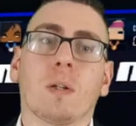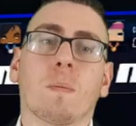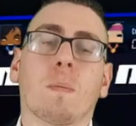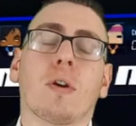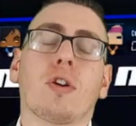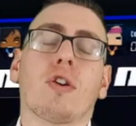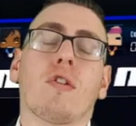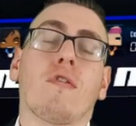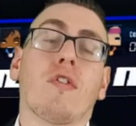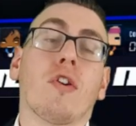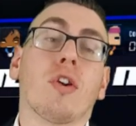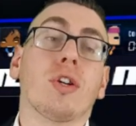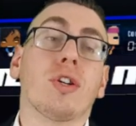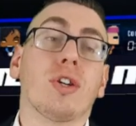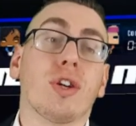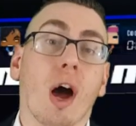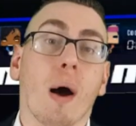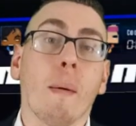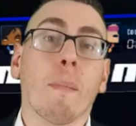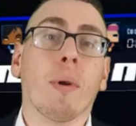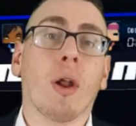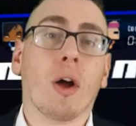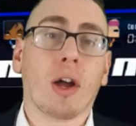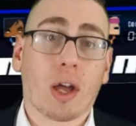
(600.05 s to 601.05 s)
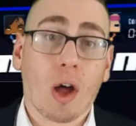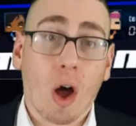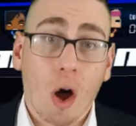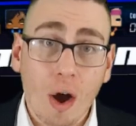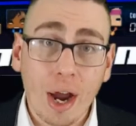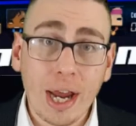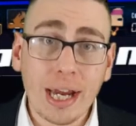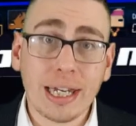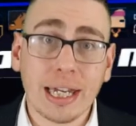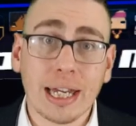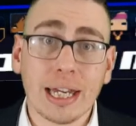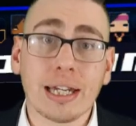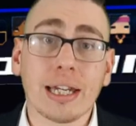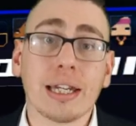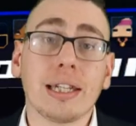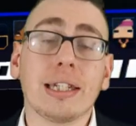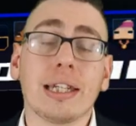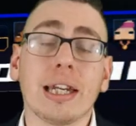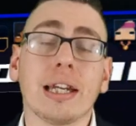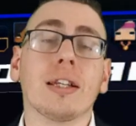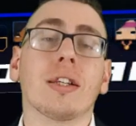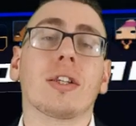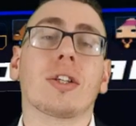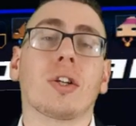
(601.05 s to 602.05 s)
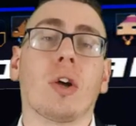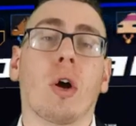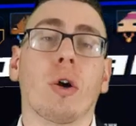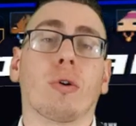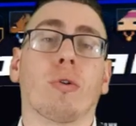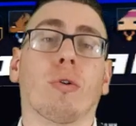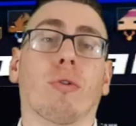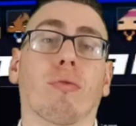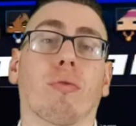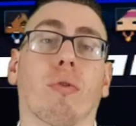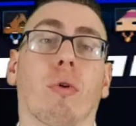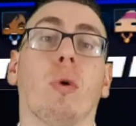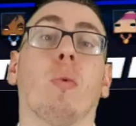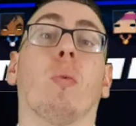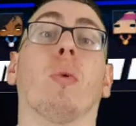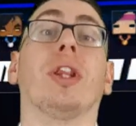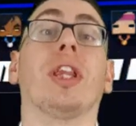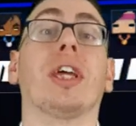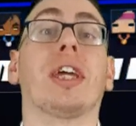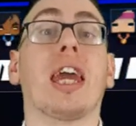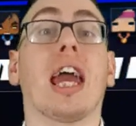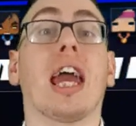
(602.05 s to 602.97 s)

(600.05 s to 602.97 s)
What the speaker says: especially if you're dumb like I did and didn't cycle through what the